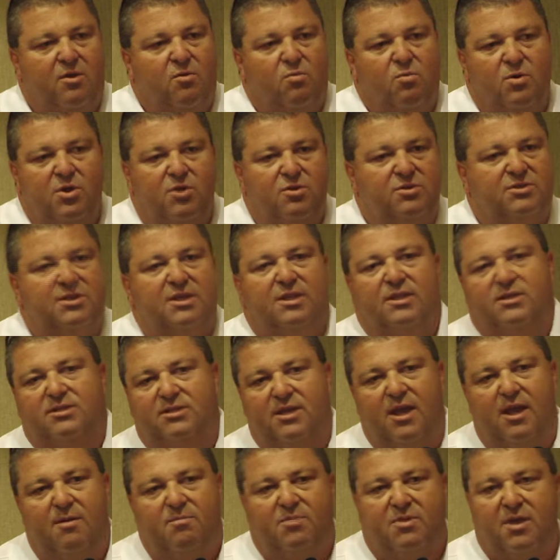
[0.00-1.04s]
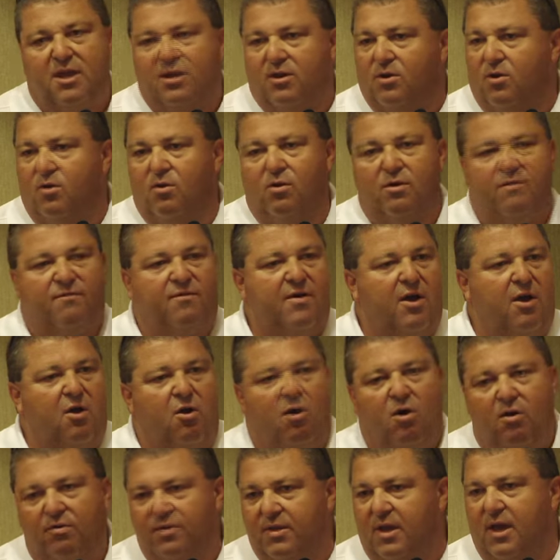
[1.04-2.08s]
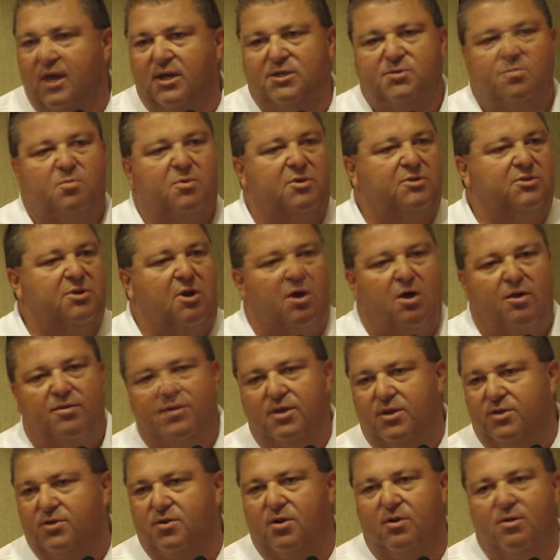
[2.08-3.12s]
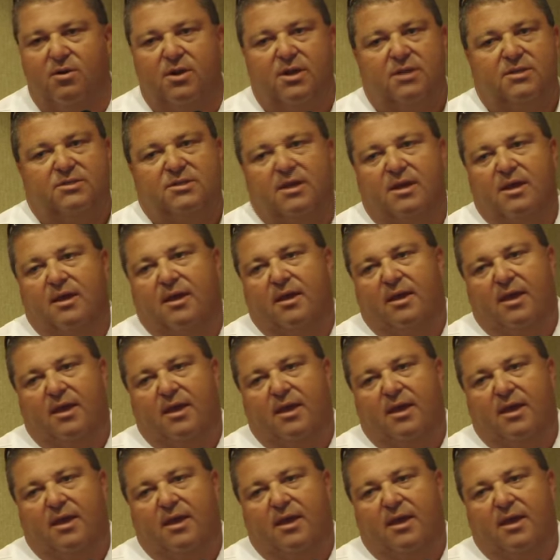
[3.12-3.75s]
We're using the same thing to notify all the experts, all the attorneys,